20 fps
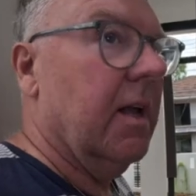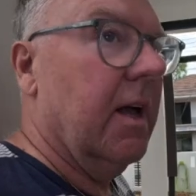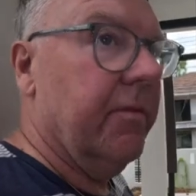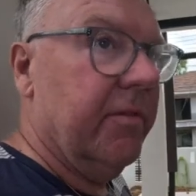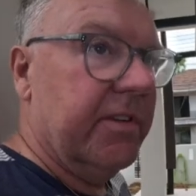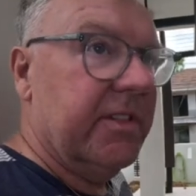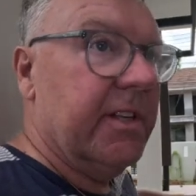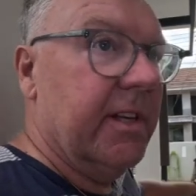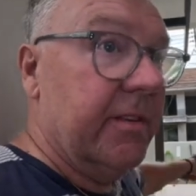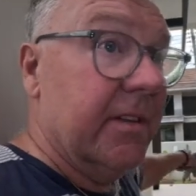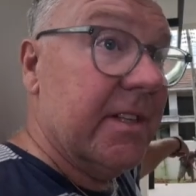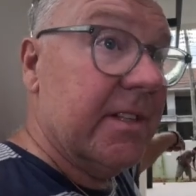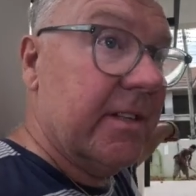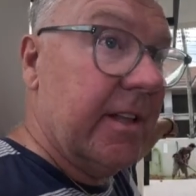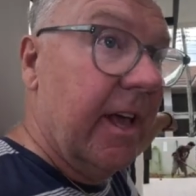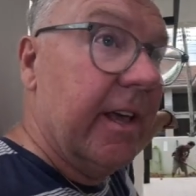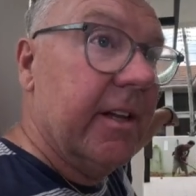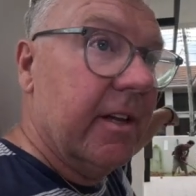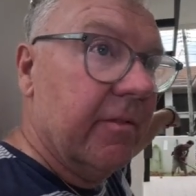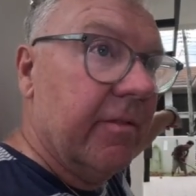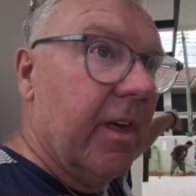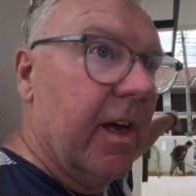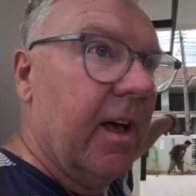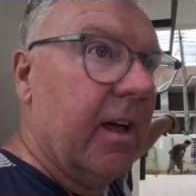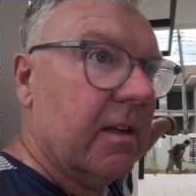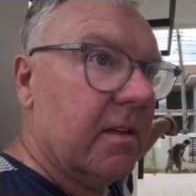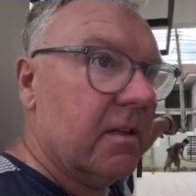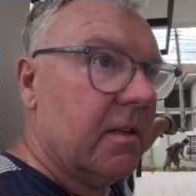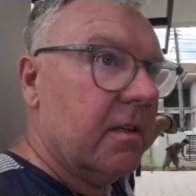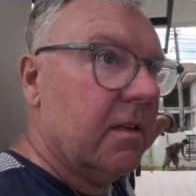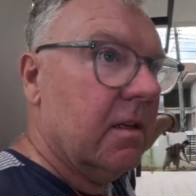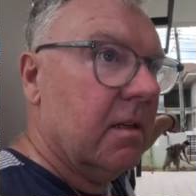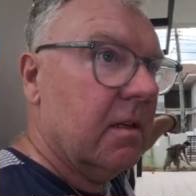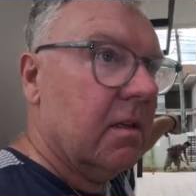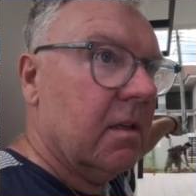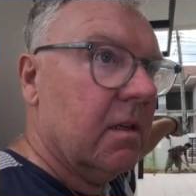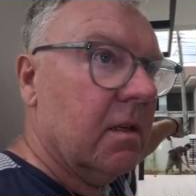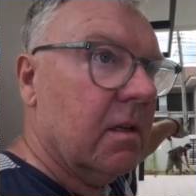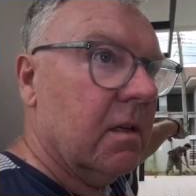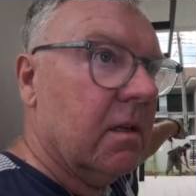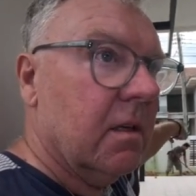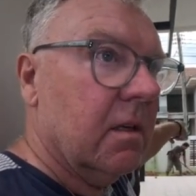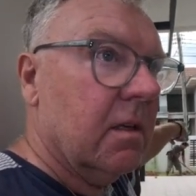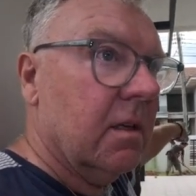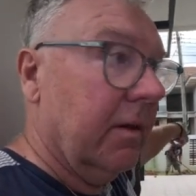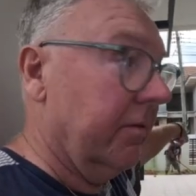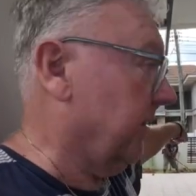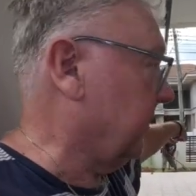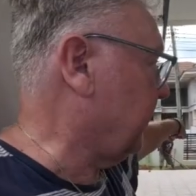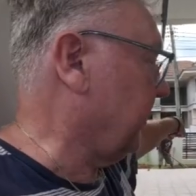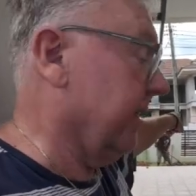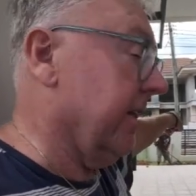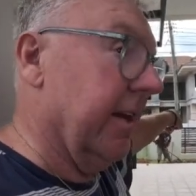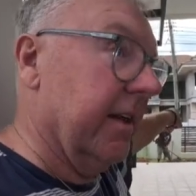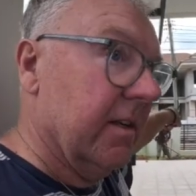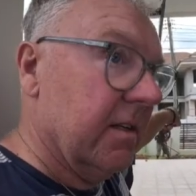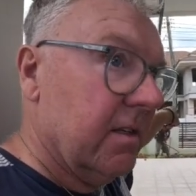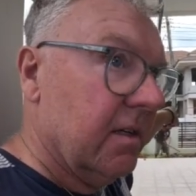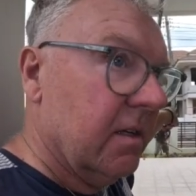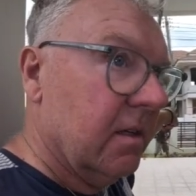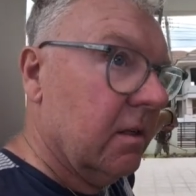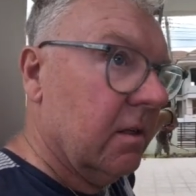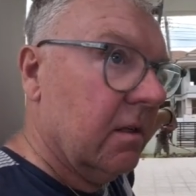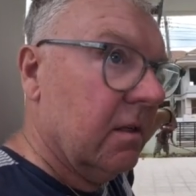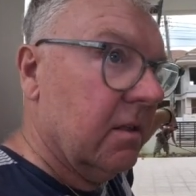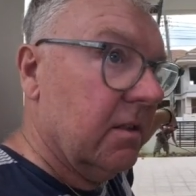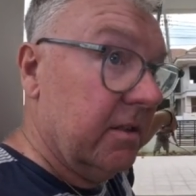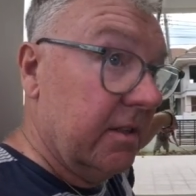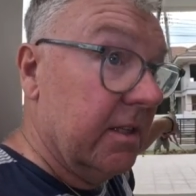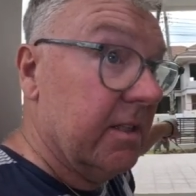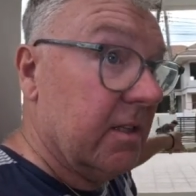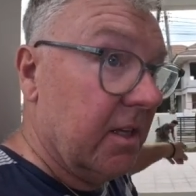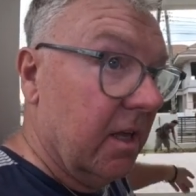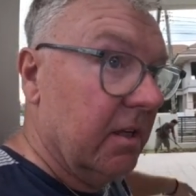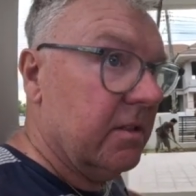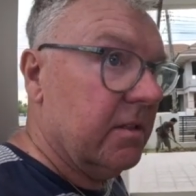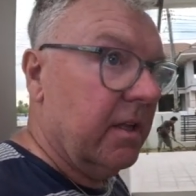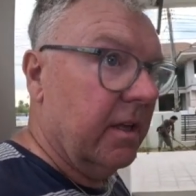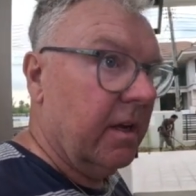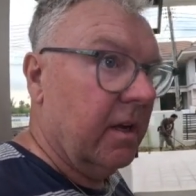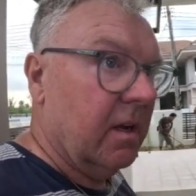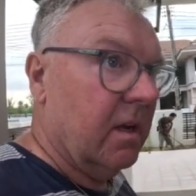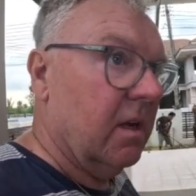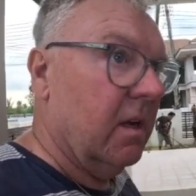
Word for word: you seen the state of that? Have you seen it? It's disgusting.